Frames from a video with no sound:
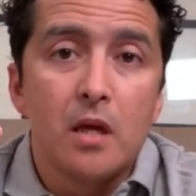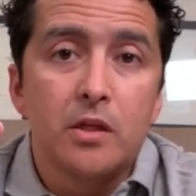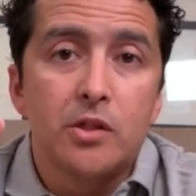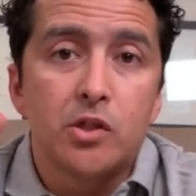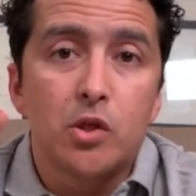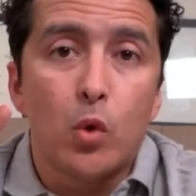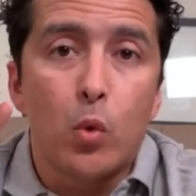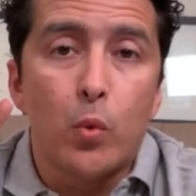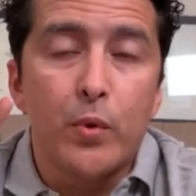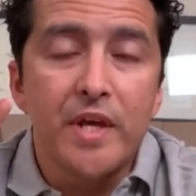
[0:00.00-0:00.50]

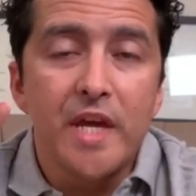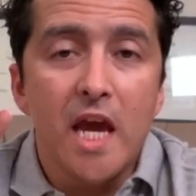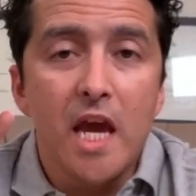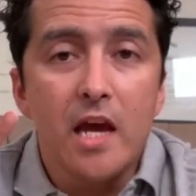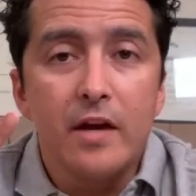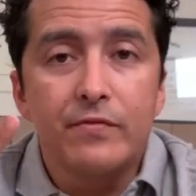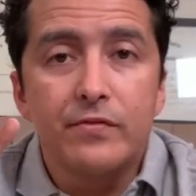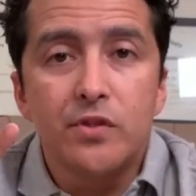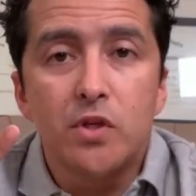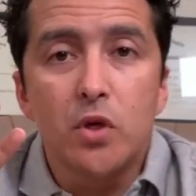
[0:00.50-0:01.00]
So we
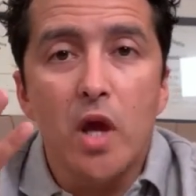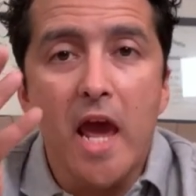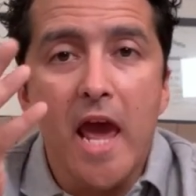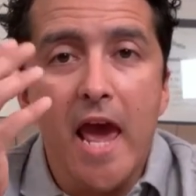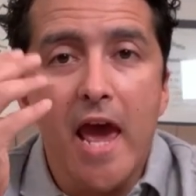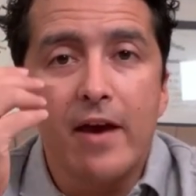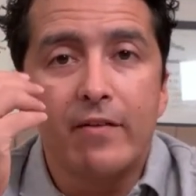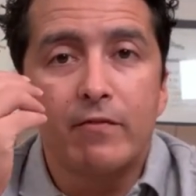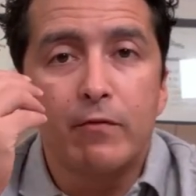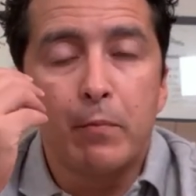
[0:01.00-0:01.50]
have to
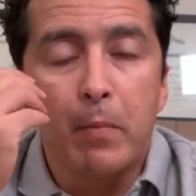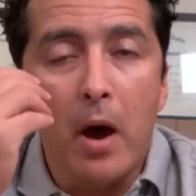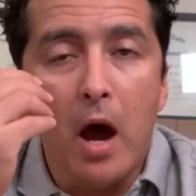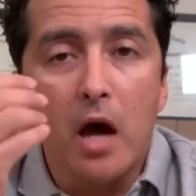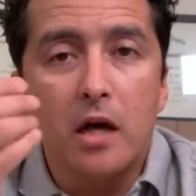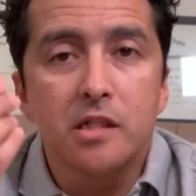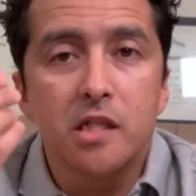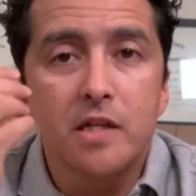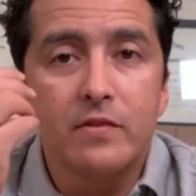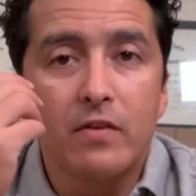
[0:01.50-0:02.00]
have
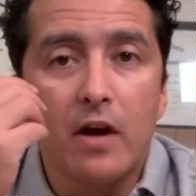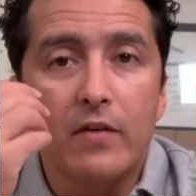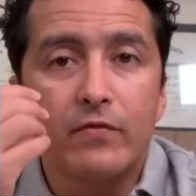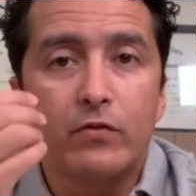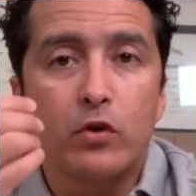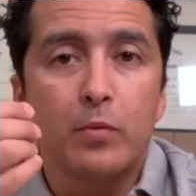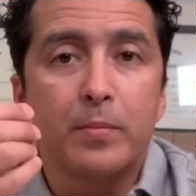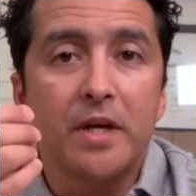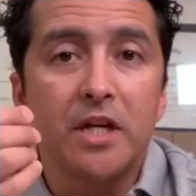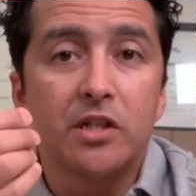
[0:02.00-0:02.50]
positive
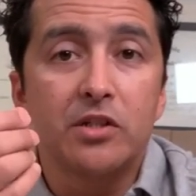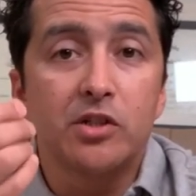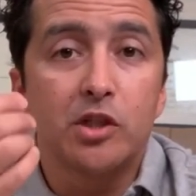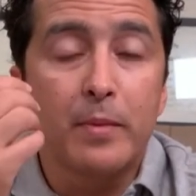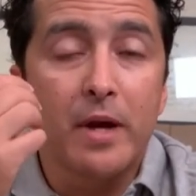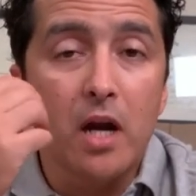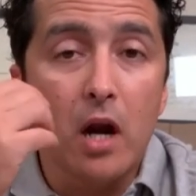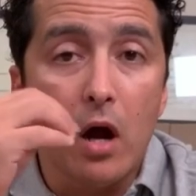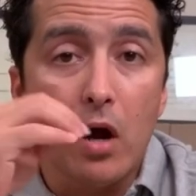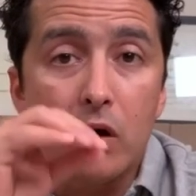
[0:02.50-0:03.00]
affirmations
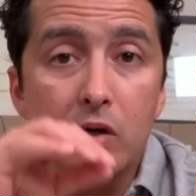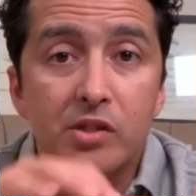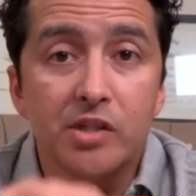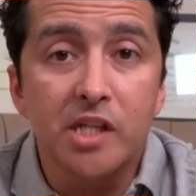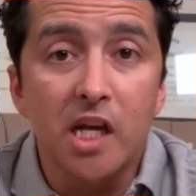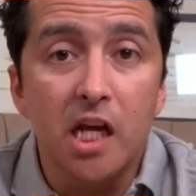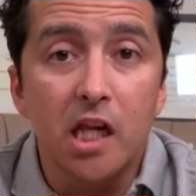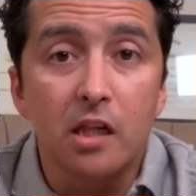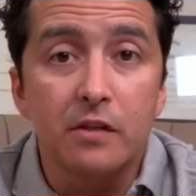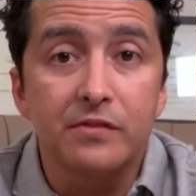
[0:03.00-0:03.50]
about
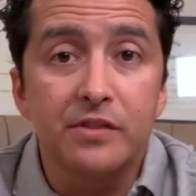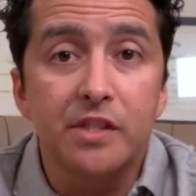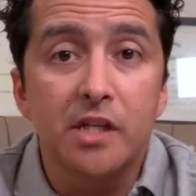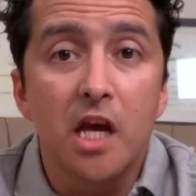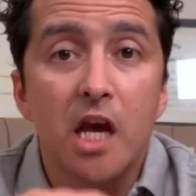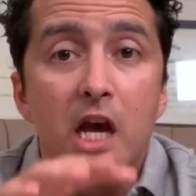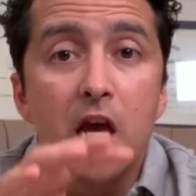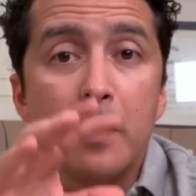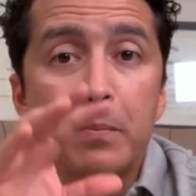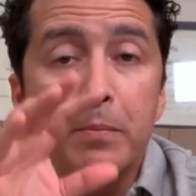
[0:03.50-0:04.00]
ourselves
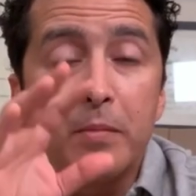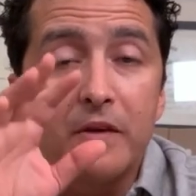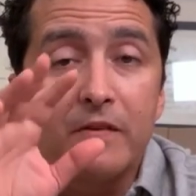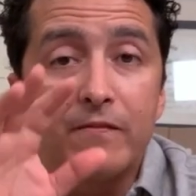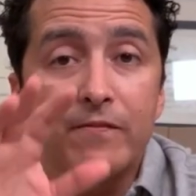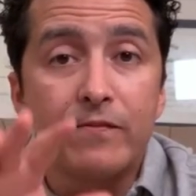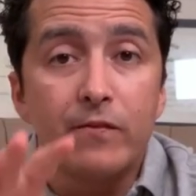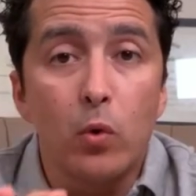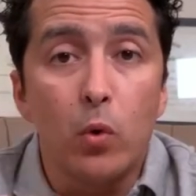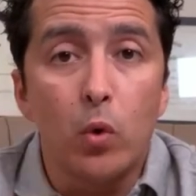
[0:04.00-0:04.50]

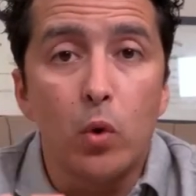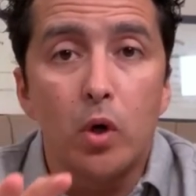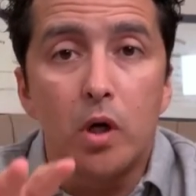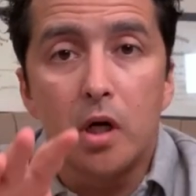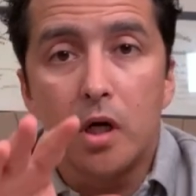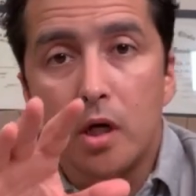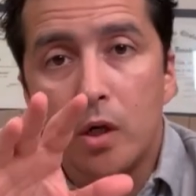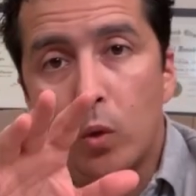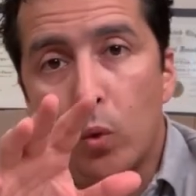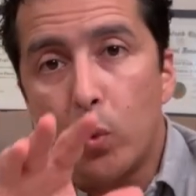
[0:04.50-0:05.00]

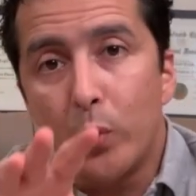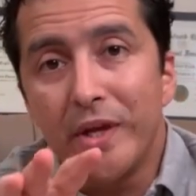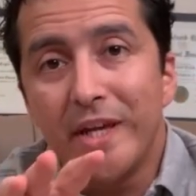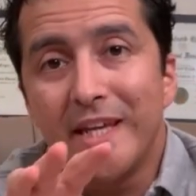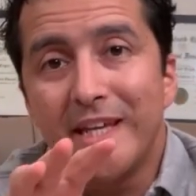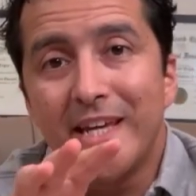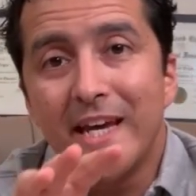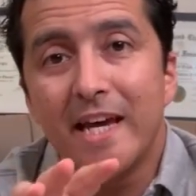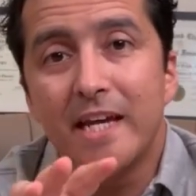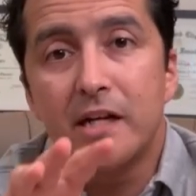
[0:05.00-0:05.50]
before
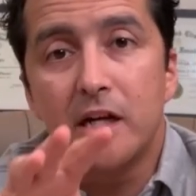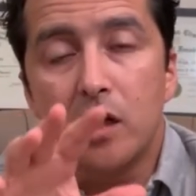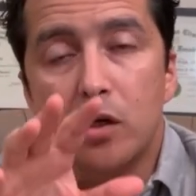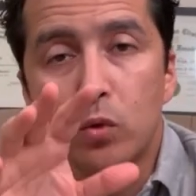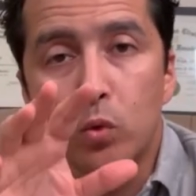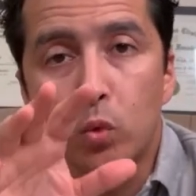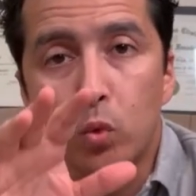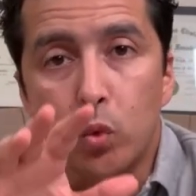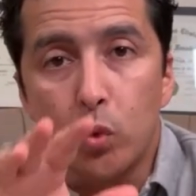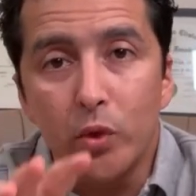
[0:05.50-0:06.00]
we can
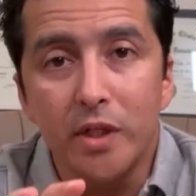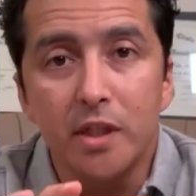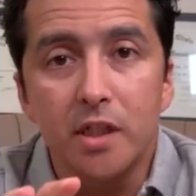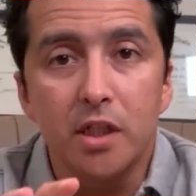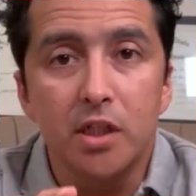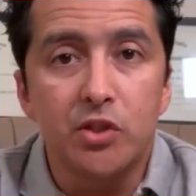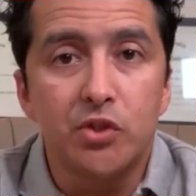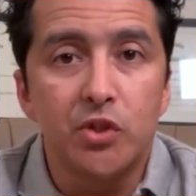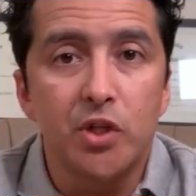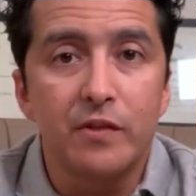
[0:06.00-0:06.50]

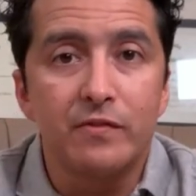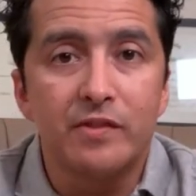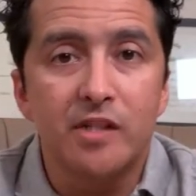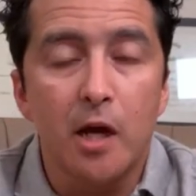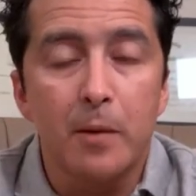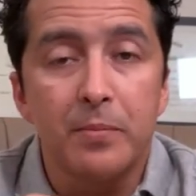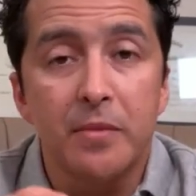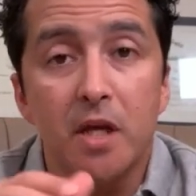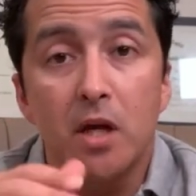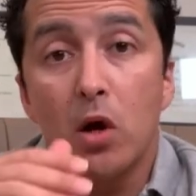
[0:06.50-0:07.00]
really achieve
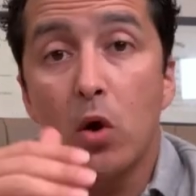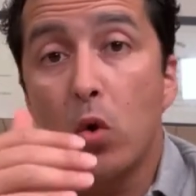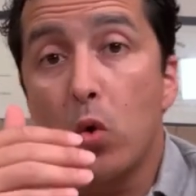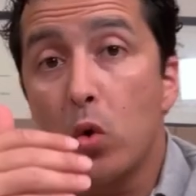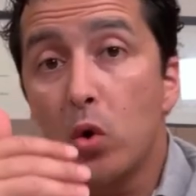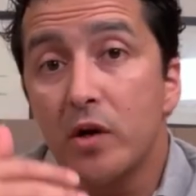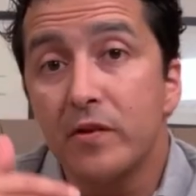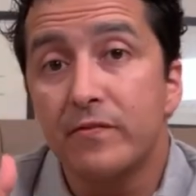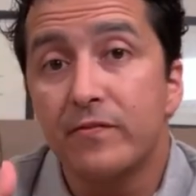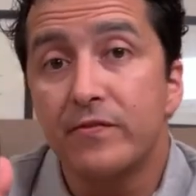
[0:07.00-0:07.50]
something
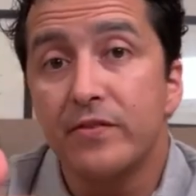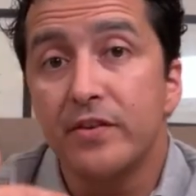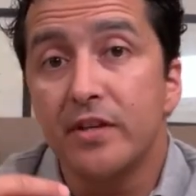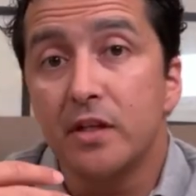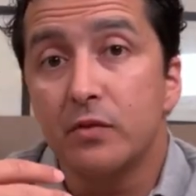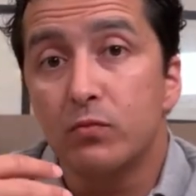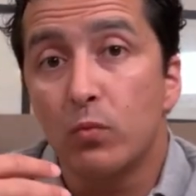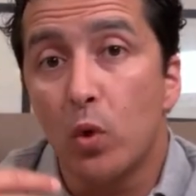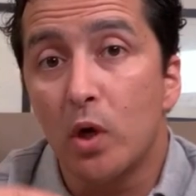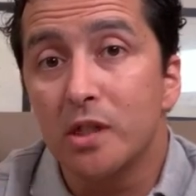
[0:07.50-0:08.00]
or if
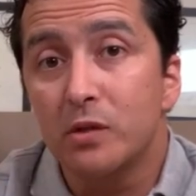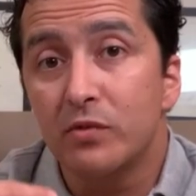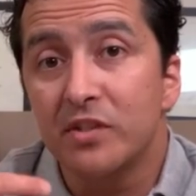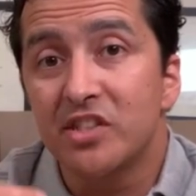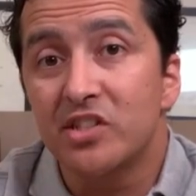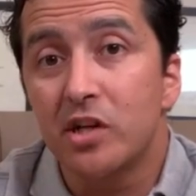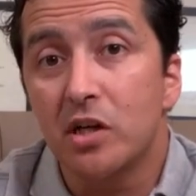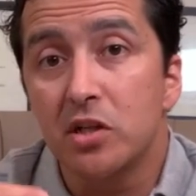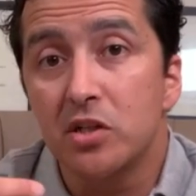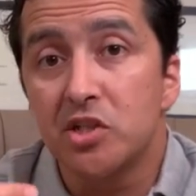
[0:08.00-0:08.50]
we once we
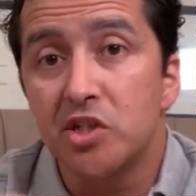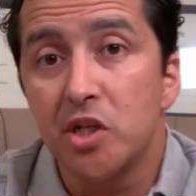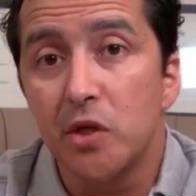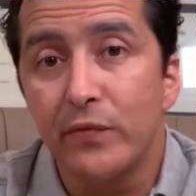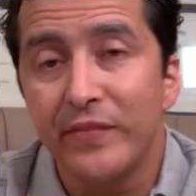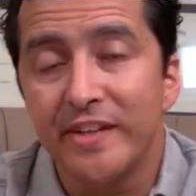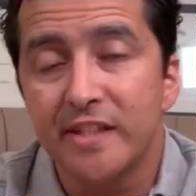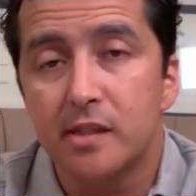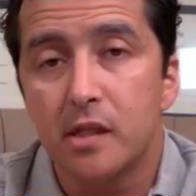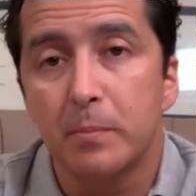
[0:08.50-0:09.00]
start
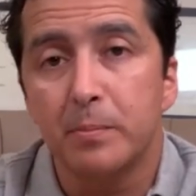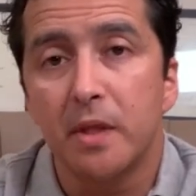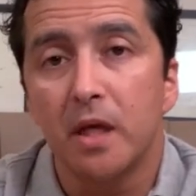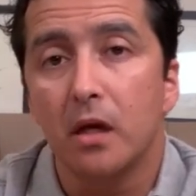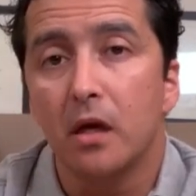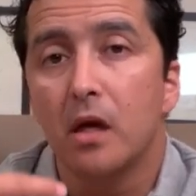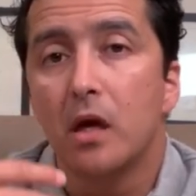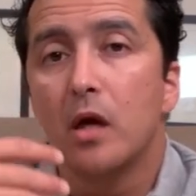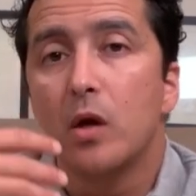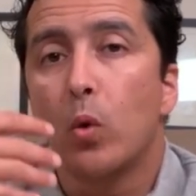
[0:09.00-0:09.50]
achieving
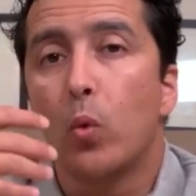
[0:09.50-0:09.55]
something